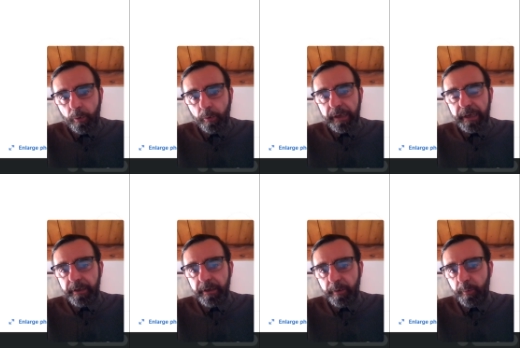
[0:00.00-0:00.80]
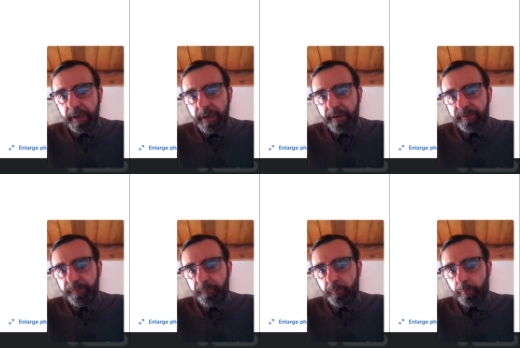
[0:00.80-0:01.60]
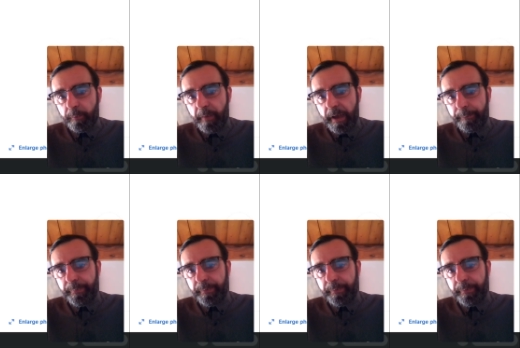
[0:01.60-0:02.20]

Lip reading: Okay, here we have the floor map.